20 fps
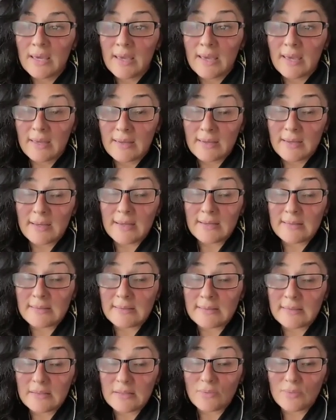And I
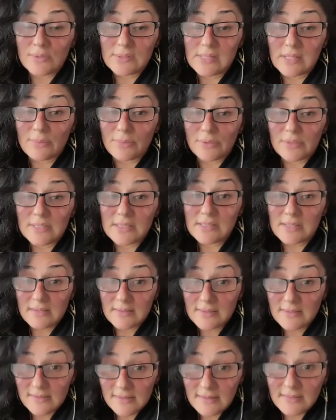indeed was able to
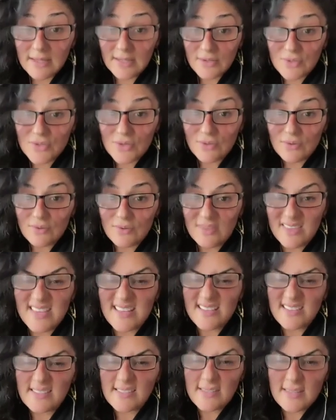sense the danger, the
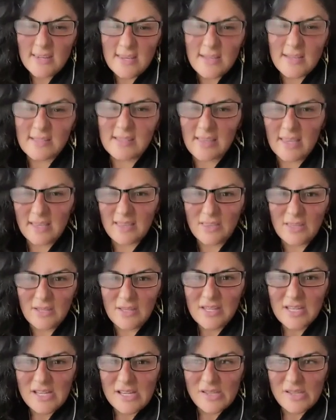insidious, like the